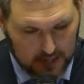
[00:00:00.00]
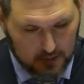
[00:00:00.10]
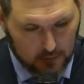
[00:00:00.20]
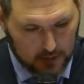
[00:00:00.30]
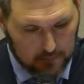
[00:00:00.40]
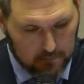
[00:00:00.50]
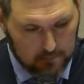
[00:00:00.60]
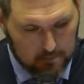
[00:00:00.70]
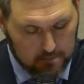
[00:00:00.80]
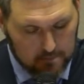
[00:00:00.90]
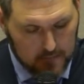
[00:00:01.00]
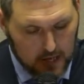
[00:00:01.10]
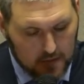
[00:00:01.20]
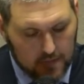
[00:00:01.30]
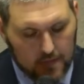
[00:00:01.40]
Anyway,
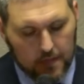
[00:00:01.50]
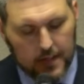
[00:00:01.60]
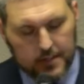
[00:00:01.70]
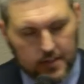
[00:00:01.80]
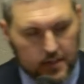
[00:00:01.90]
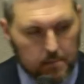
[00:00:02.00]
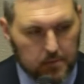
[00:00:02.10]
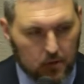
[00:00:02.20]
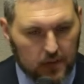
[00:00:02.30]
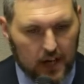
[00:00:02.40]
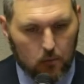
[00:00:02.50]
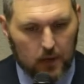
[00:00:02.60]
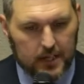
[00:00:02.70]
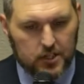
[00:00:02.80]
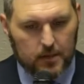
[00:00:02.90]
this is to build that
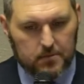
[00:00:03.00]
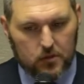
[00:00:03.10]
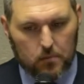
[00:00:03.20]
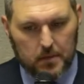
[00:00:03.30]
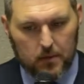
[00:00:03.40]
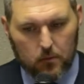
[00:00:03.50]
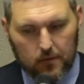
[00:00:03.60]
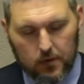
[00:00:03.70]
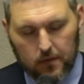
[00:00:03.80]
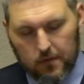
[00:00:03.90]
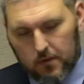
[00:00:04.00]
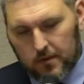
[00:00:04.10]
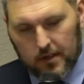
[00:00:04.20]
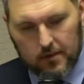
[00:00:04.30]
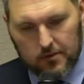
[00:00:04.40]
rage up so men will vote for
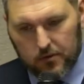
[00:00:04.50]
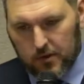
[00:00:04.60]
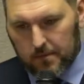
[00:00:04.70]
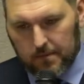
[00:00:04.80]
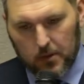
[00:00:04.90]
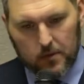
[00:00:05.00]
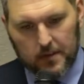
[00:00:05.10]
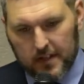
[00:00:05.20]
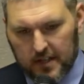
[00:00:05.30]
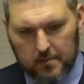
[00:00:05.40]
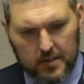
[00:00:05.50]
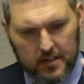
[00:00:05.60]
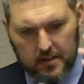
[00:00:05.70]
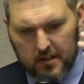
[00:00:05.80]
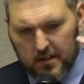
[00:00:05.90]
Donald Trump, vote and get him
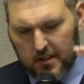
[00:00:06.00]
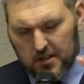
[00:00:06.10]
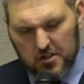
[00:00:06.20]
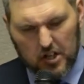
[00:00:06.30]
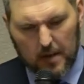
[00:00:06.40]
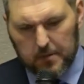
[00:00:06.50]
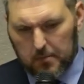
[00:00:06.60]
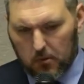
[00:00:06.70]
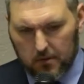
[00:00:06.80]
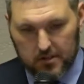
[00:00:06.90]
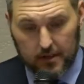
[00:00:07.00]
in, stop the border.